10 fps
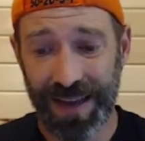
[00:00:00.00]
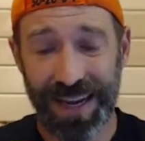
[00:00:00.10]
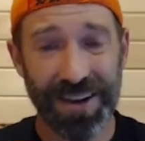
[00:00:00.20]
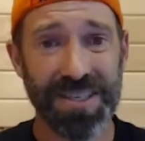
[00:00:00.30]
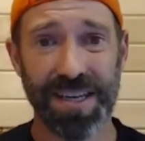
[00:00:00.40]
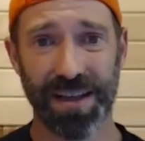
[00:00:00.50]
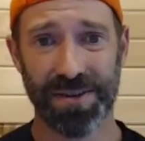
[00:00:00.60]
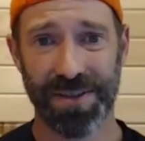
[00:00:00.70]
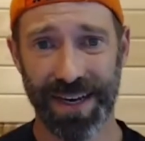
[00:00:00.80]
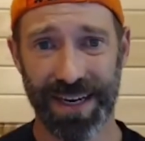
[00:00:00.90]
Here's the
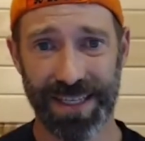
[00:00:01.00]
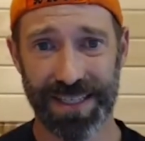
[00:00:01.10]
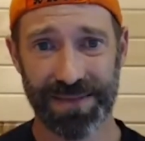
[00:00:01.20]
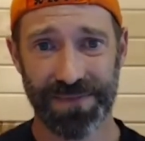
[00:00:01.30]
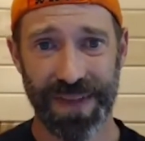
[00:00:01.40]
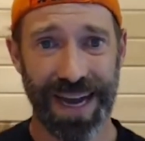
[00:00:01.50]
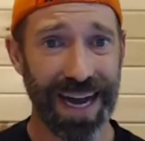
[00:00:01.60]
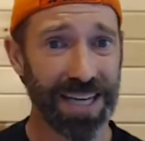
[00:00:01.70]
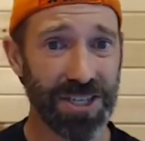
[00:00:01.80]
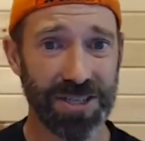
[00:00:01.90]
other thing is
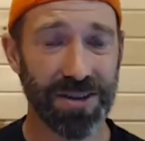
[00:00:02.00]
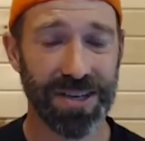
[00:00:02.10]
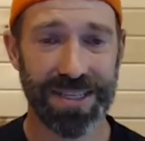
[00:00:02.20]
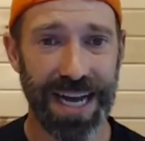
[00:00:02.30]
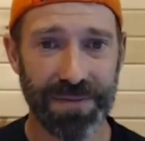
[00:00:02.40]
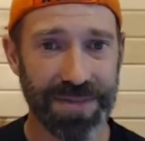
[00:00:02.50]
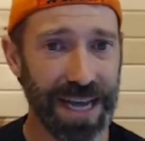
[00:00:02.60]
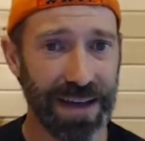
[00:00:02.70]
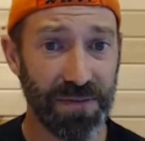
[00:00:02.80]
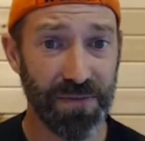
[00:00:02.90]
I just looked, Tom's
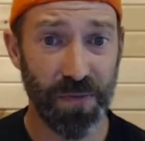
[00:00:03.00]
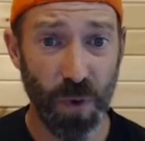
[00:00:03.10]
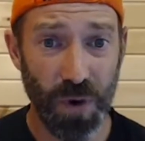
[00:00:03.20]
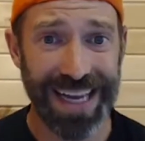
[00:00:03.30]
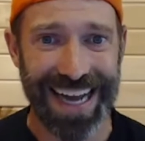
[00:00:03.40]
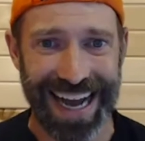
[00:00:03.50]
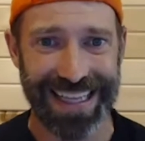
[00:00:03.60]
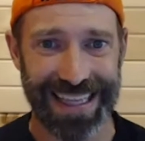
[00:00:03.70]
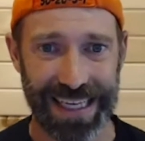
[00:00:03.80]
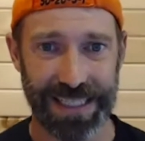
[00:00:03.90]
got
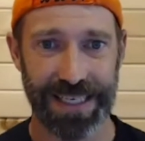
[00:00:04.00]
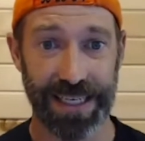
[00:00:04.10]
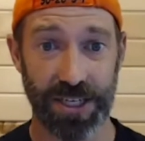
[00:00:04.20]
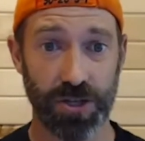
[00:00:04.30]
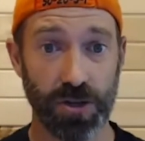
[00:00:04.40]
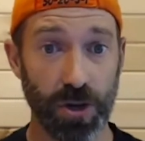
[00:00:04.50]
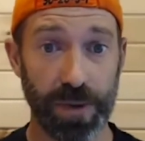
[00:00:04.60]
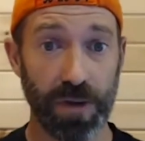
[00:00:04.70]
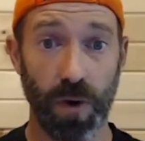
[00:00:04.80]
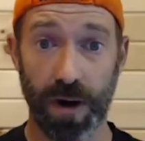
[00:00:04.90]
49 listings. So you'll
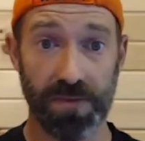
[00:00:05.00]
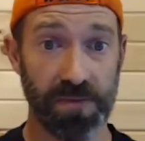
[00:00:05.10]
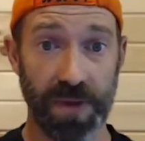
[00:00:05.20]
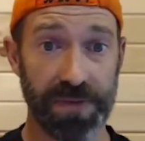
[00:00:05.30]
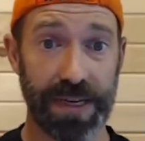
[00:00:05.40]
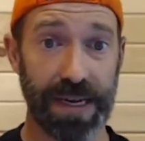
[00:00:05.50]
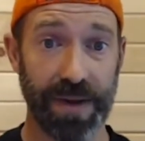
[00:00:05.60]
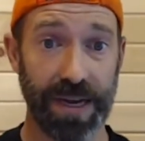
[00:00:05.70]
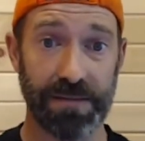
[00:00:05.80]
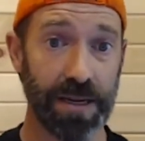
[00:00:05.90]
be one of 50. I
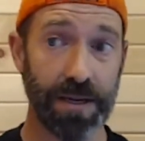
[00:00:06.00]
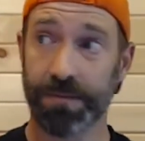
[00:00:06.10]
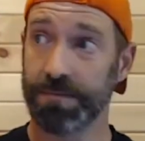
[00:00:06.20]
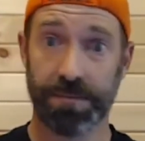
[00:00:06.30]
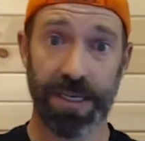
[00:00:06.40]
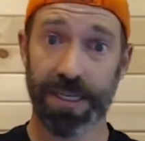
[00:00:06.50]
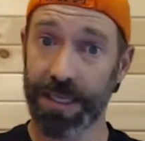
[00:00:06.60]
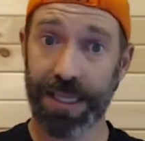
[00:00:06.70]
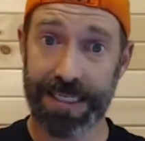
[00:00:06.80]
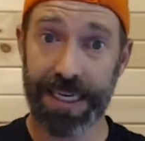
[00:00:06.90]
mean, he's a
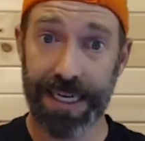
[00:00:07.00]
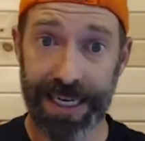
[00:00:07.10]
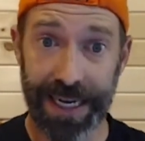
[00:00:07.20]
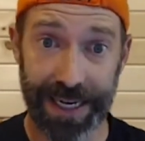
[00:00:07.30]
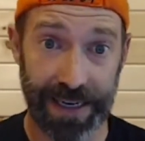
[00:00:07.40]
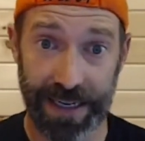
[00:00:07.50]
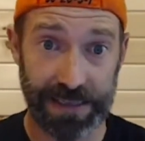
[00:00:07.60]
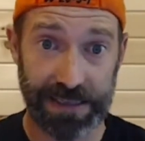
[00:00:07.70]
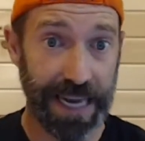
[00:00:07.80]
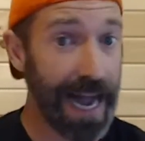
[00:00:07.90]
listing king.
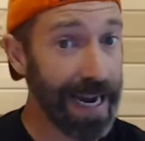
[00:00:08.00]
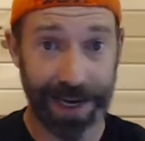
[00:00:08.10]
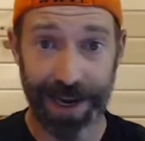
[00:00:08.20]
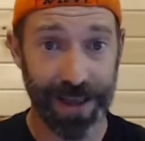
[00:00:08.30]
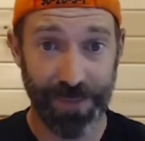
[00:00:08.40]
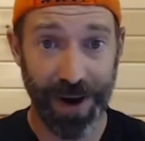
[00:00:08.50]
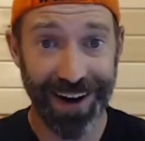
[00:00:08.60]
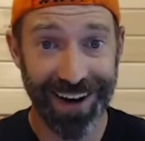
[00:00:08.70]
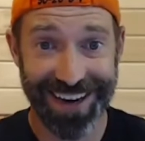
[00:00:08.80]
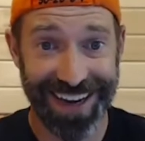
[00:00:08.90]
He's knocking out of the
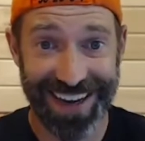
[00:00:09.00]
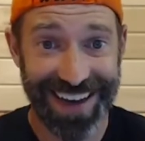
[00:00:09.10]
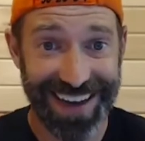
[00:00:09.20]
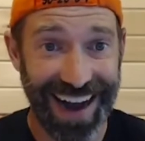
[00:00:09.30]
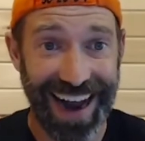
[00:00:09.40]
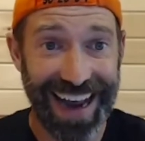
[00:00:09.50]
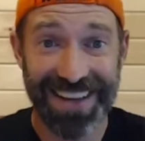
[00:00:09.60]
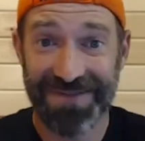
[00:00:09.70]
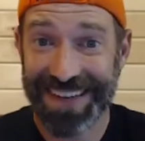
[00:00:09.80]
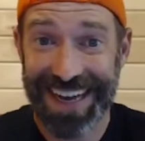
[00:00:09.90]
park. I
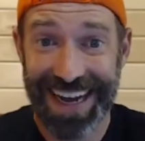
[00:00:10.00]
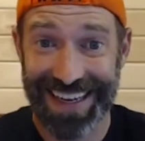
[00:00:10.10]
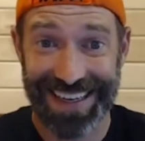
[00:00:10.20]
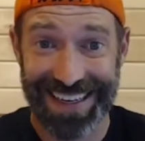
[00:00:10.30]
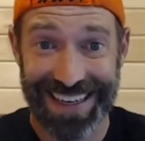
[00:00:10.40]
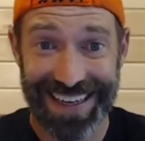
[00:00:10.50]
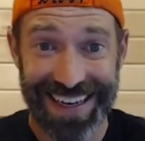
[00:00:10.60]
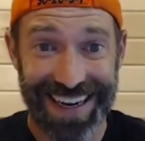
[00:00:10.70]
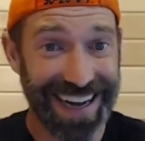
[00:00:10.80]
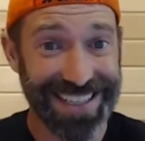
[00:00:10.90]
have none.
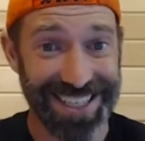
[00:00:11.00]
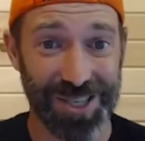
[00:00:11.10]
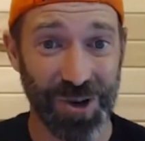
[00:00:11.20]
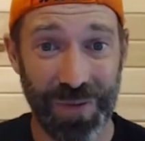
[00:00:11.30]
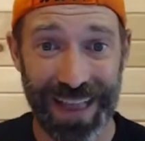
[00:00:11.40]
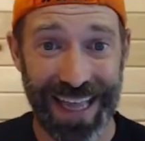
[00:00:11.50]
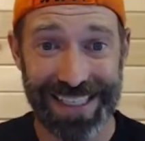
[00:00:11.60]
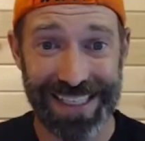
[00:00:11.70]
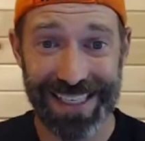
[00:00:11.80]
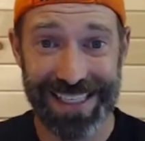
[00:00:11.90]
I just sold my
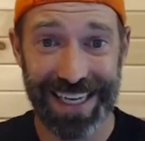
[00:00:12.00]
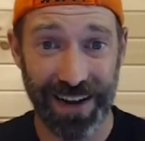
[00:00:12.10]
last listing.